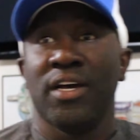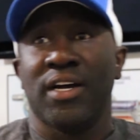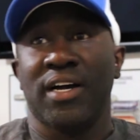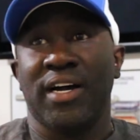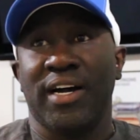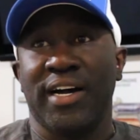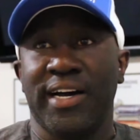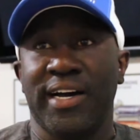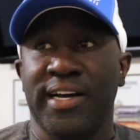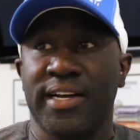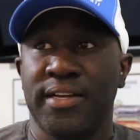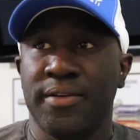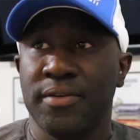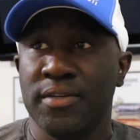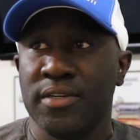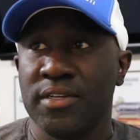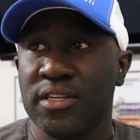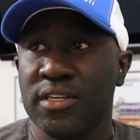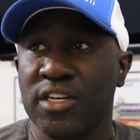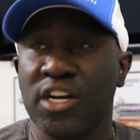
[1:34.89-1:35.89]
a
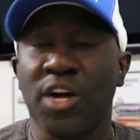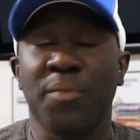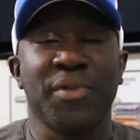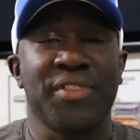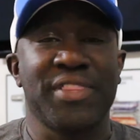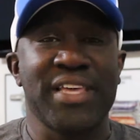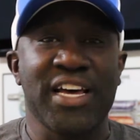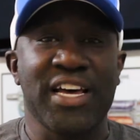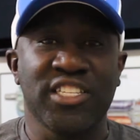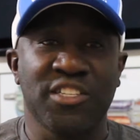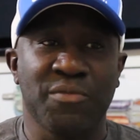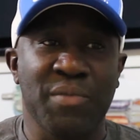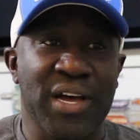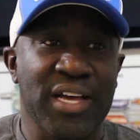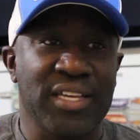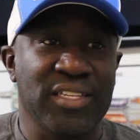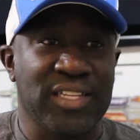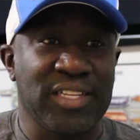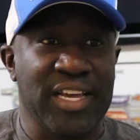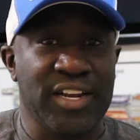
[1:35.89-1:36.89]
couple thousand
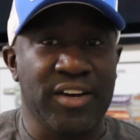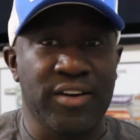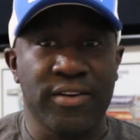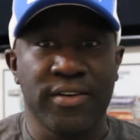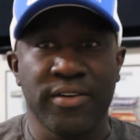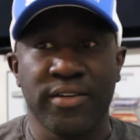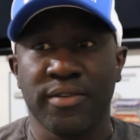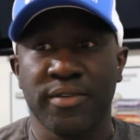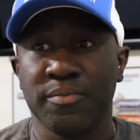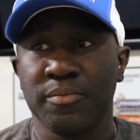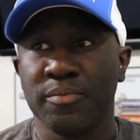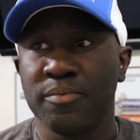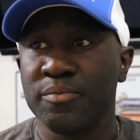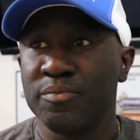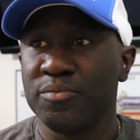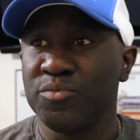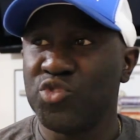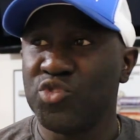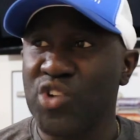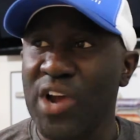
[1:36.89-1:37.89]
miles later,
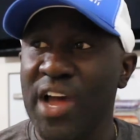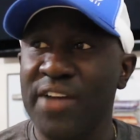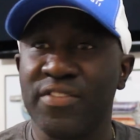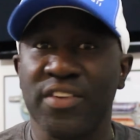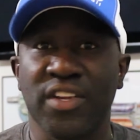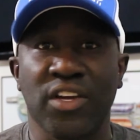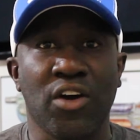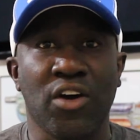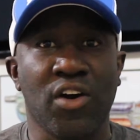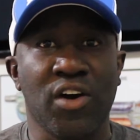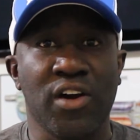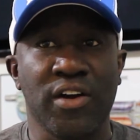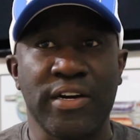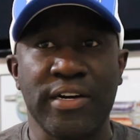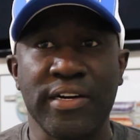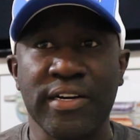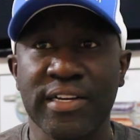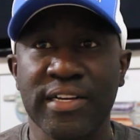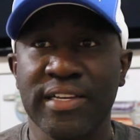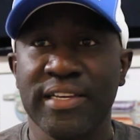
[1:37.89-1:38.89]
I'm driving the
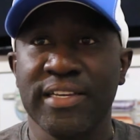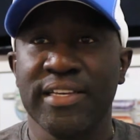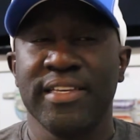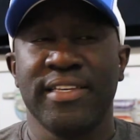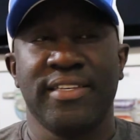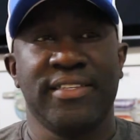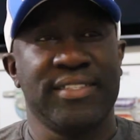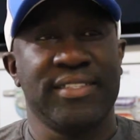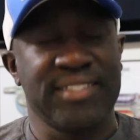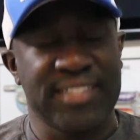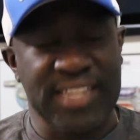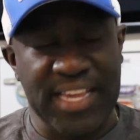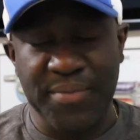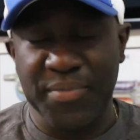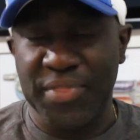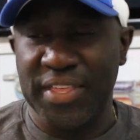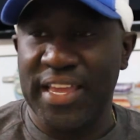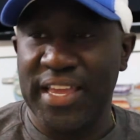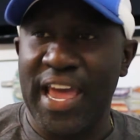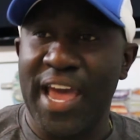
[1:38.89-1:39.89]
car,
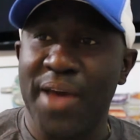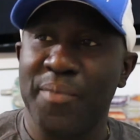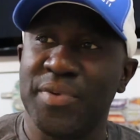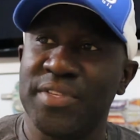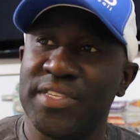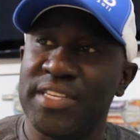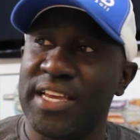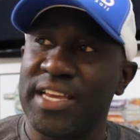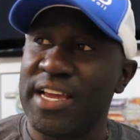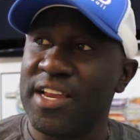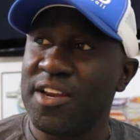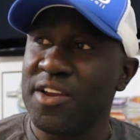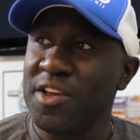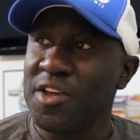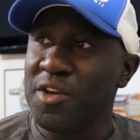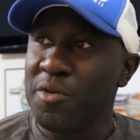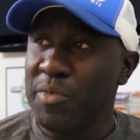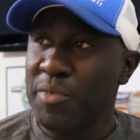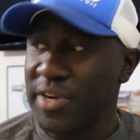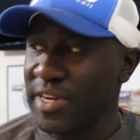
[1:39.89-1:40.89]
same thing happens again.
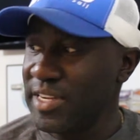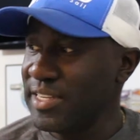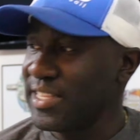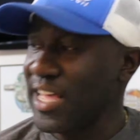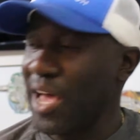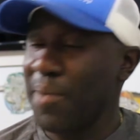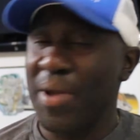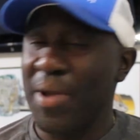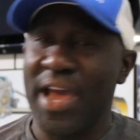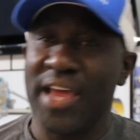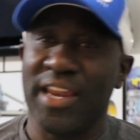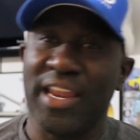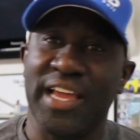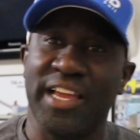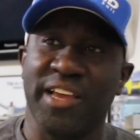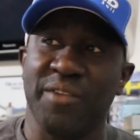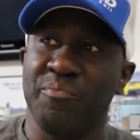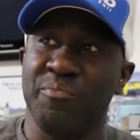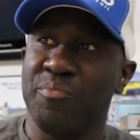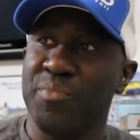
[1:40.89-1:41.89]
But this time I had
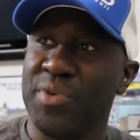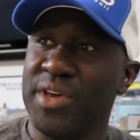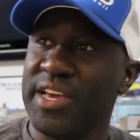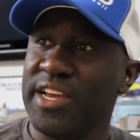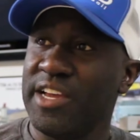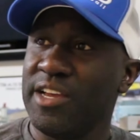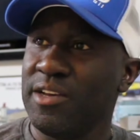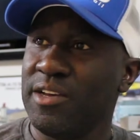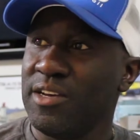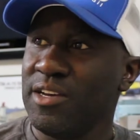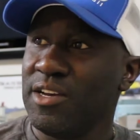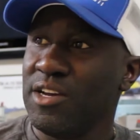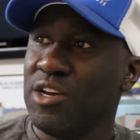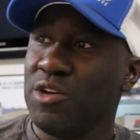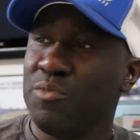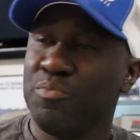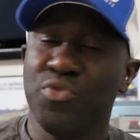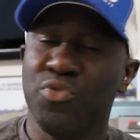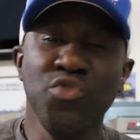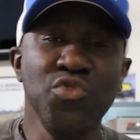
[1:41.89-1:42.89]
like a big
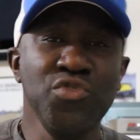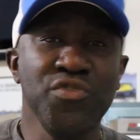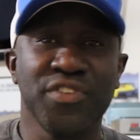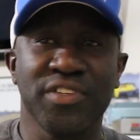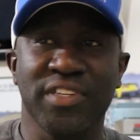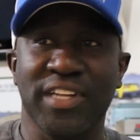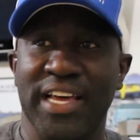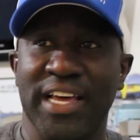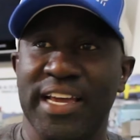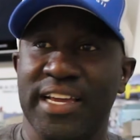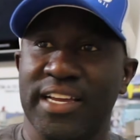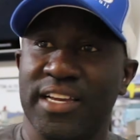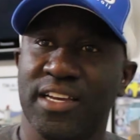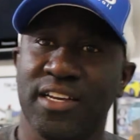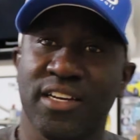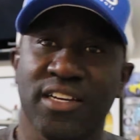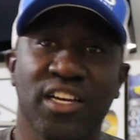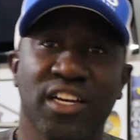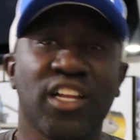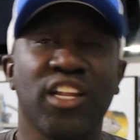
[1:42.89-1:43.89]
poof of like
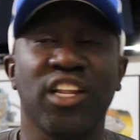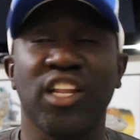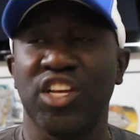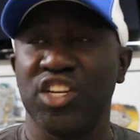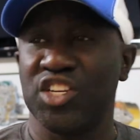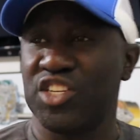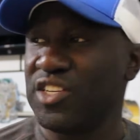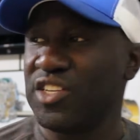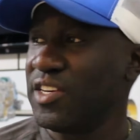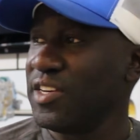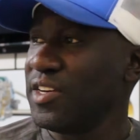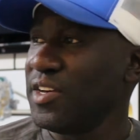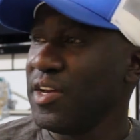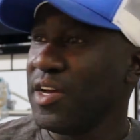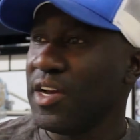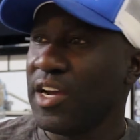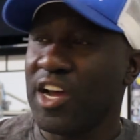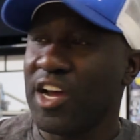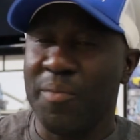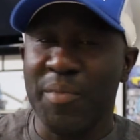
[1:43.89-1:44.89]
clutch
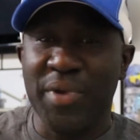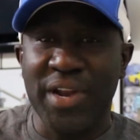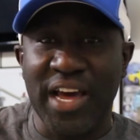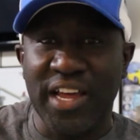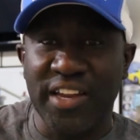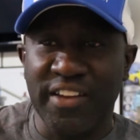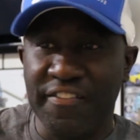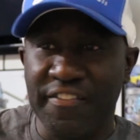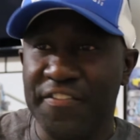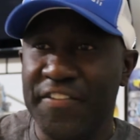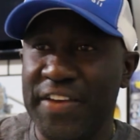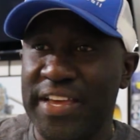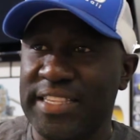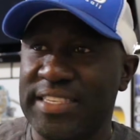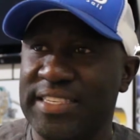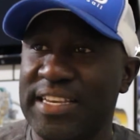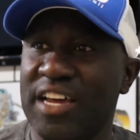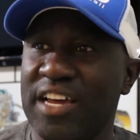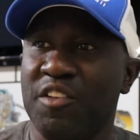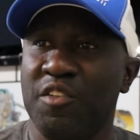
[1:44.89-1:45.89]
coming out the
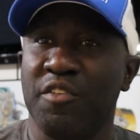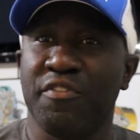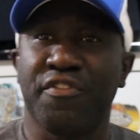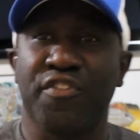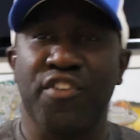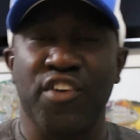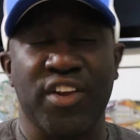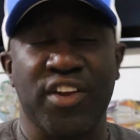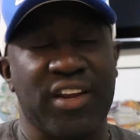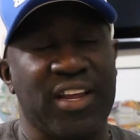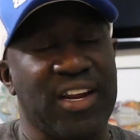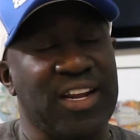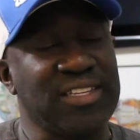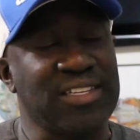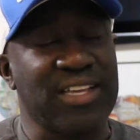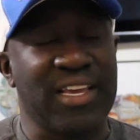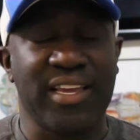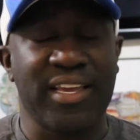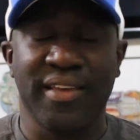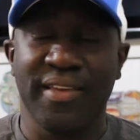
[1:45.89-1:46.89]
vents out of the front, and I was
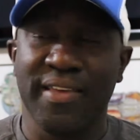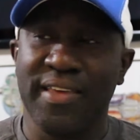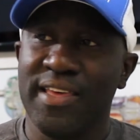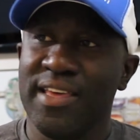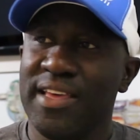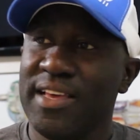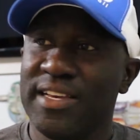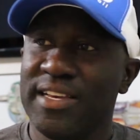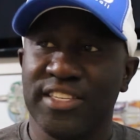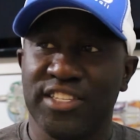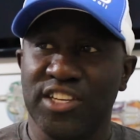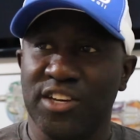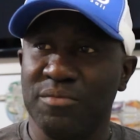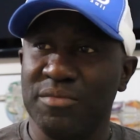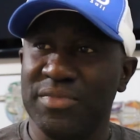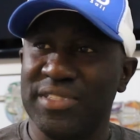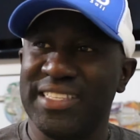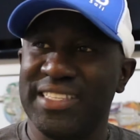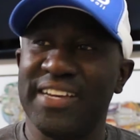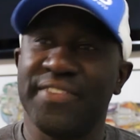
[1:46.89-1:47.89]
like,
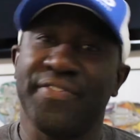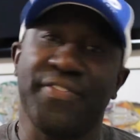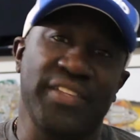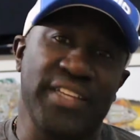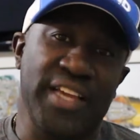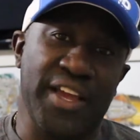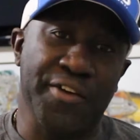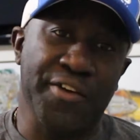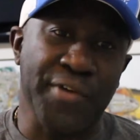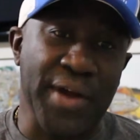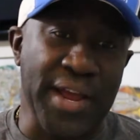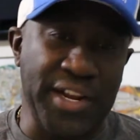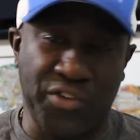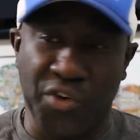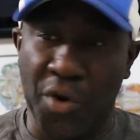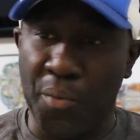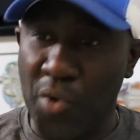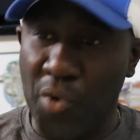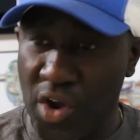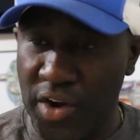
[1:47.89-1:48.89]
something definitely ain't right.
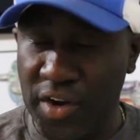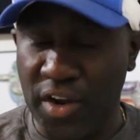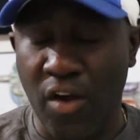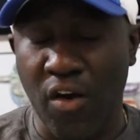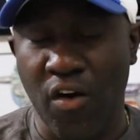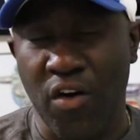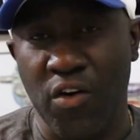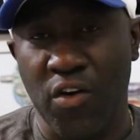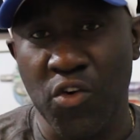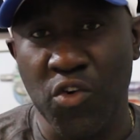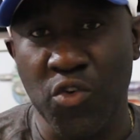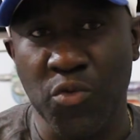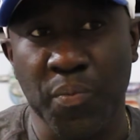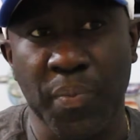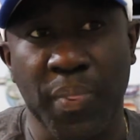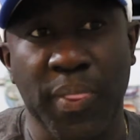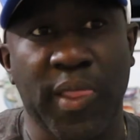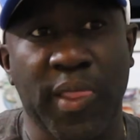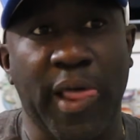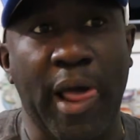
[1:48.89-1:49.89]
So I brought the car home,
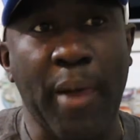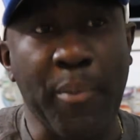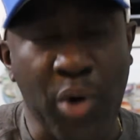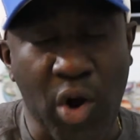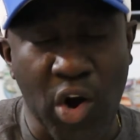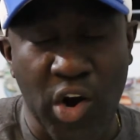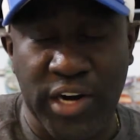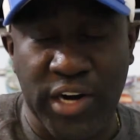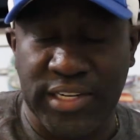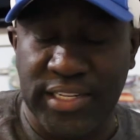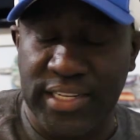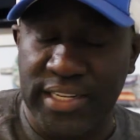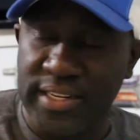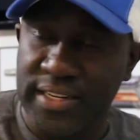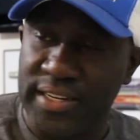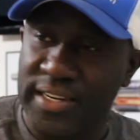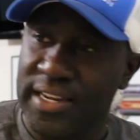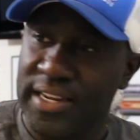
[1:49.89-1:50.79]
I parked it,